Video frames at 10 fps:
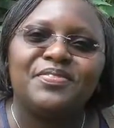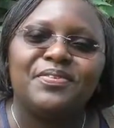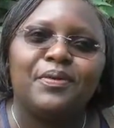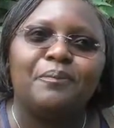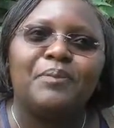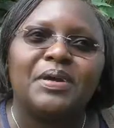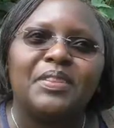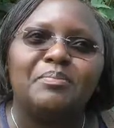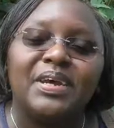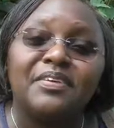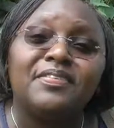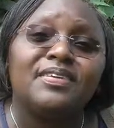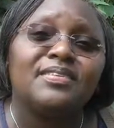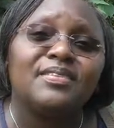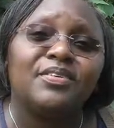from the
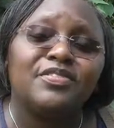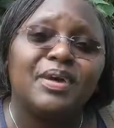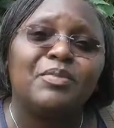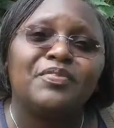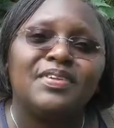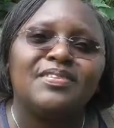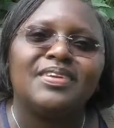benefits of some of these